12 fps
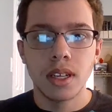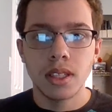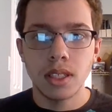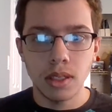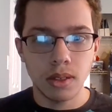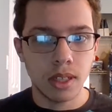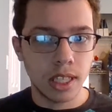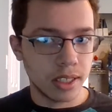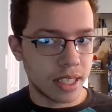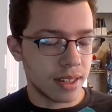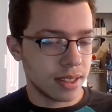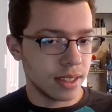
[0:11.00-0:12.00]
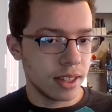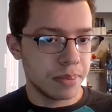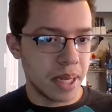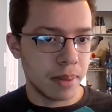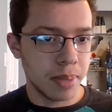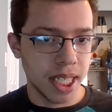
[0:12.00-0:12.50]
To close out the Little
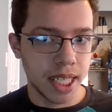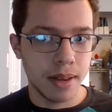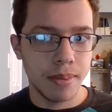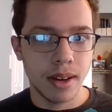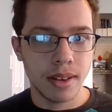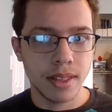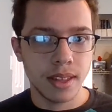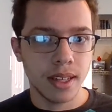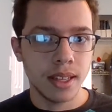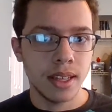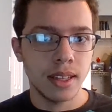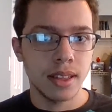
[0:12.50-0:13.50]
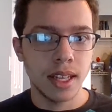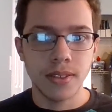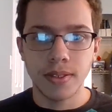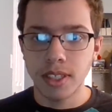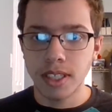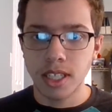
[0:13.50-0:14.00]
Big Planet marathon, let's
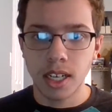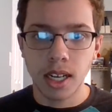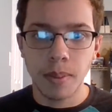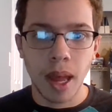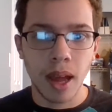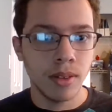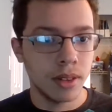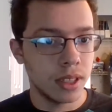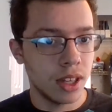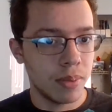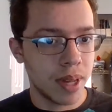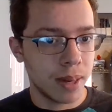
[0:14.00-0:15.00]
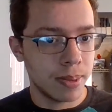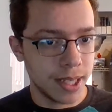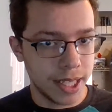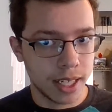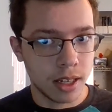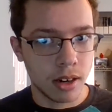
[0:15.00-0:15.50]
first talk about Little Big
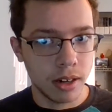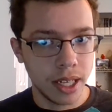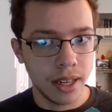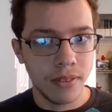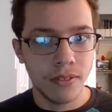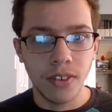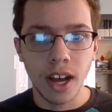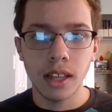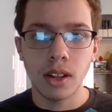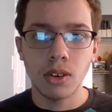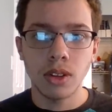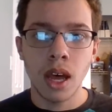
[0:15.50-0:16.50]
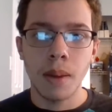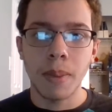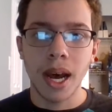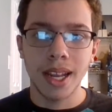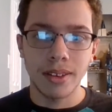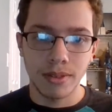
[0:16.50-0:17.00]
Planet Karting, followed
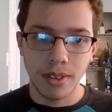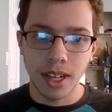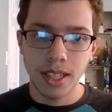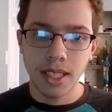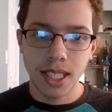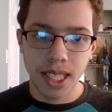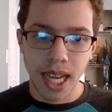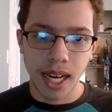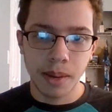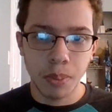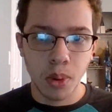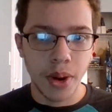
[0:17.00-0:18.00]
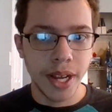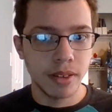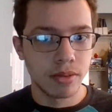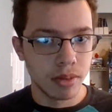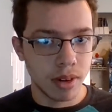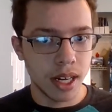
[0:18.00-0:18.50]
by Run Sackboy
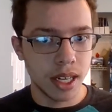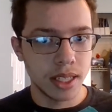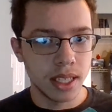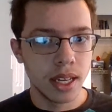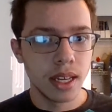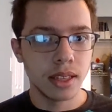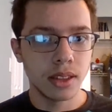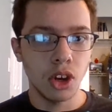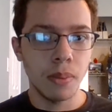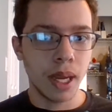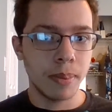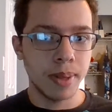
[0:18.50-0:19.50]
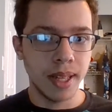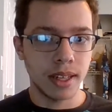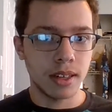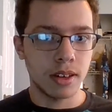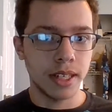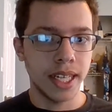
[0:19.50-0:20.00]
Run. Little Big Planet
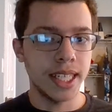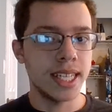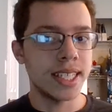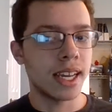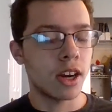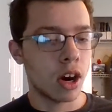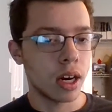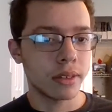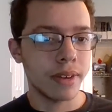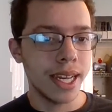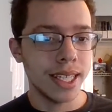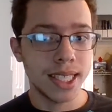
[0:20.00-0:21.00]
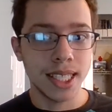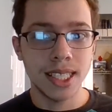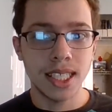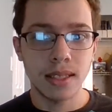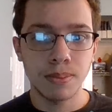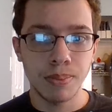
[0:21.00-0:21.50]
Karting is a kart racing
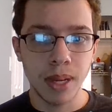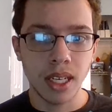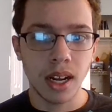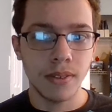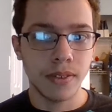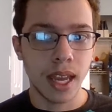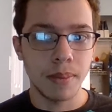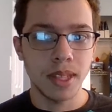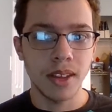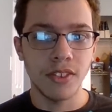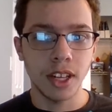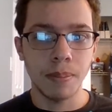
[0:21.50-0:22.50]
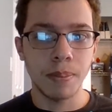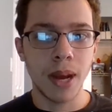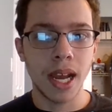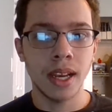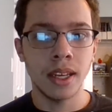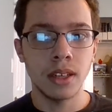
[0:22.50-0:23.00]
spin-off game developed
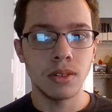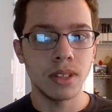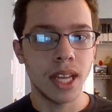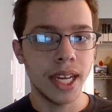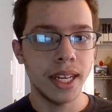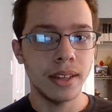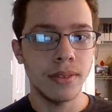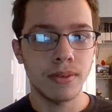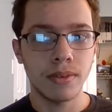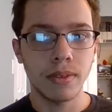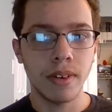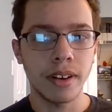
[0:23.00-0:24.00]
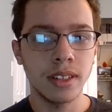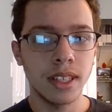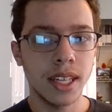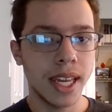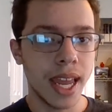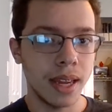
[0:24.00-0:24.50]
by United Front
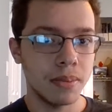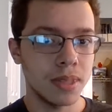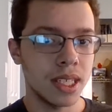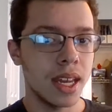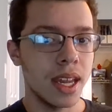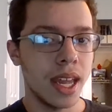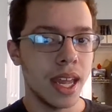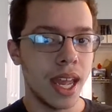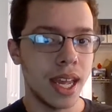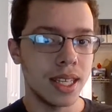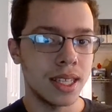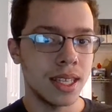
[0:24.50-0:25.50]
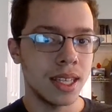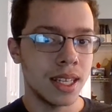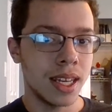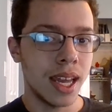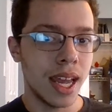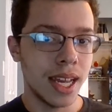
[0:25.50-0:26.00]
Games and
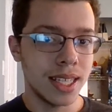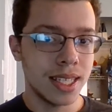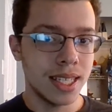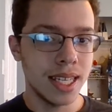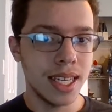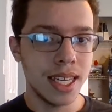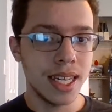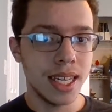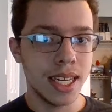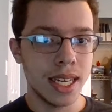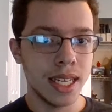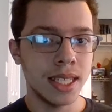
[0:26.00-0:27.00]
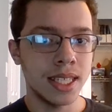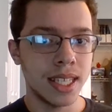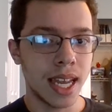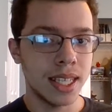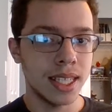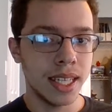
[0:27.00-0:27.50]
SCE
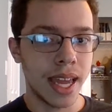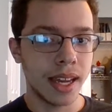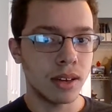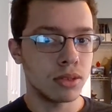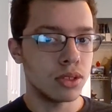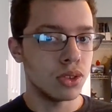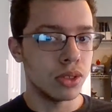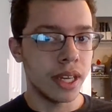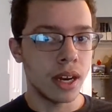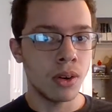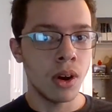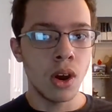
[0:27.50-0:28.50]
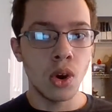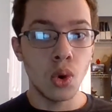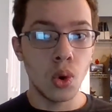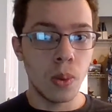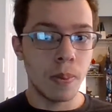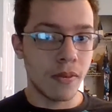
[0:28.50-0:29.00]
San Diego studio,
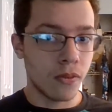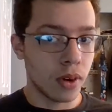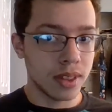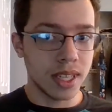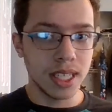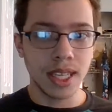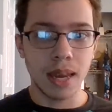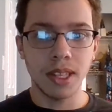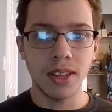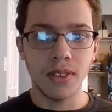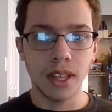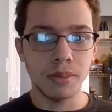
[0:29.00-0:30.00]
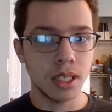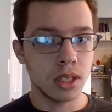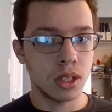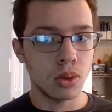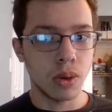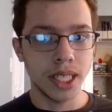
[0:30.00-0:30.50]
who before this game developed the
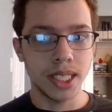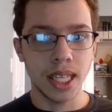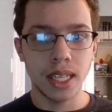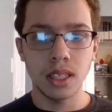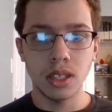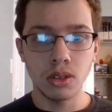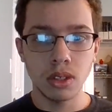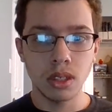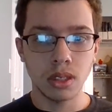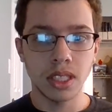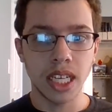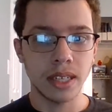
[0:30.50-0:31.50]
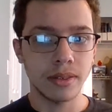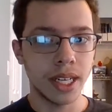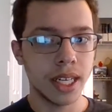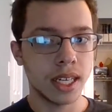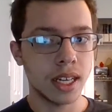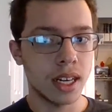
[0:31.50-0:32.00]
2010
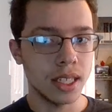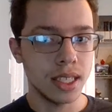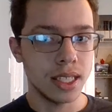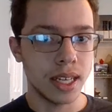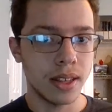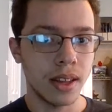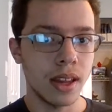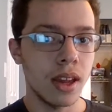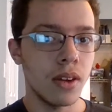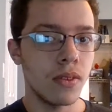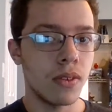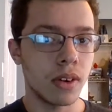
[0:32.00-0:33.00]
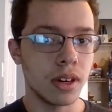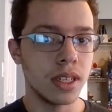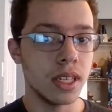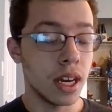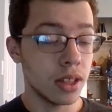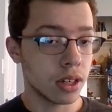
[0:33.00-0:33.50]
user-generated content for
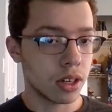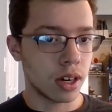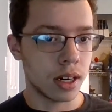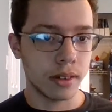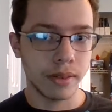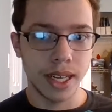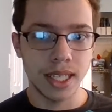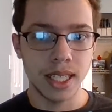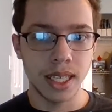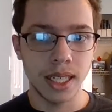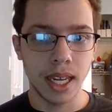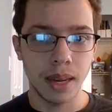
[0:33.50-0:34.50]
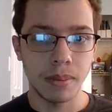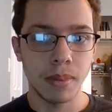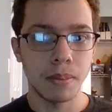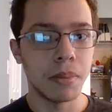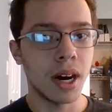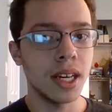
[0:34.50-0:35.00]
another kart racing game,
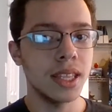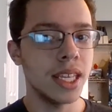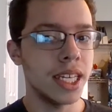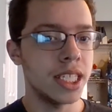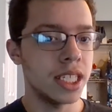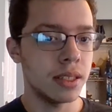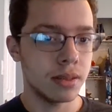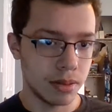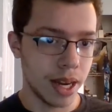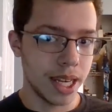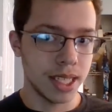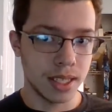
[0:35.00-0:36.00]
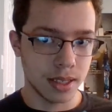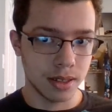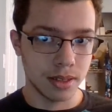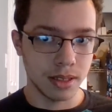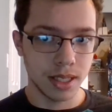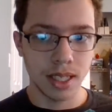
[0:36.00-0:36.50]
Mod Nation
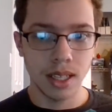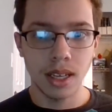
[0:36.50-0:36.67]
Racers,